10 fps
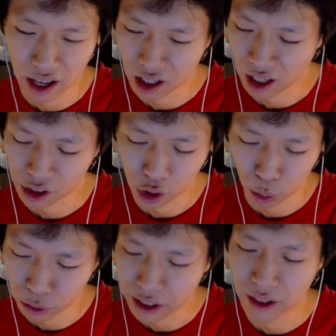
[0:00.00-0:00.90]
cost
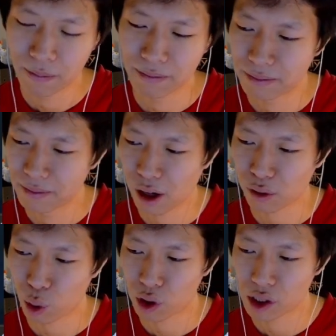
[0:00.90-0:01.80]
Shojin, of
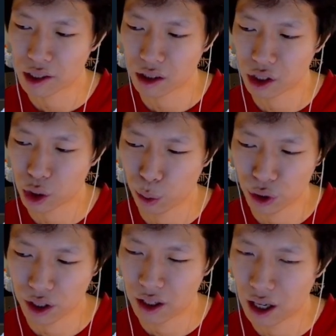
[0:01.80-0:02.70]
course.
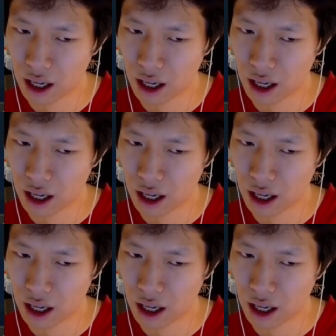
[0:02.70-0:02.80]
Shojin,